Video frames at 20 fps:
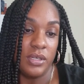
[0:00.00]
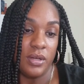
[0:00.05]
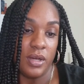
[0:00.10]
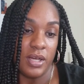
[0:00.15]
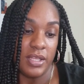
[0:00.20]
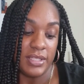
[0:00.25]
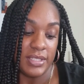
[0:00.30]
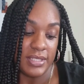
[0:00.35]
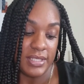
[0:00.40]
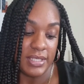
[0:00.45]

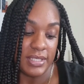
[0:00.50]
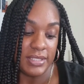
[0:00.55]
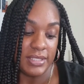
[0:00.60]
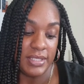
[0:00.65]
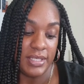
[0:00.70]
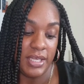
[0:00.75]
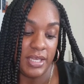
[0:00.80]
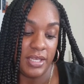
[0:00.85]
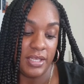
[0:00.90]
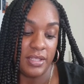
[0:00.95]
on the
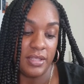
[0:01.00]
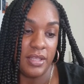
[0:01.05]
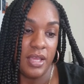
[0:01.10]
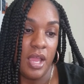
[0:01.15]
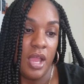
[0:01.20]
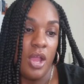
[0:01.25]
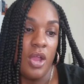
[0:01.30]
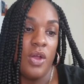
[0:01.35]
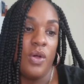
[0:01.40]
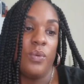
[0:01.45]
16th
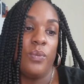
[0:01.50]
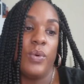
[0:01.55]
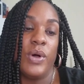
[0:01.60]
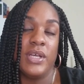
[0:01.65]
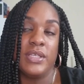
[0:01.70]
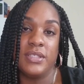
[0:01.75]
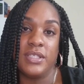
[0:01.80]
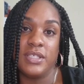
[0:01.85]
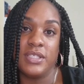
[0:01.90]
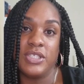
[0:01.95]

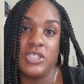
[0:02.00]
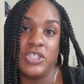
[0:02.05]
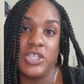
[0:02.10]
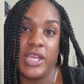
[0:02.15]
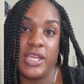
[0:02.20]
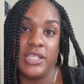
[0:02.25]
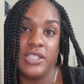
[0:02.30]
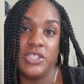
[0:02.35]
was this J.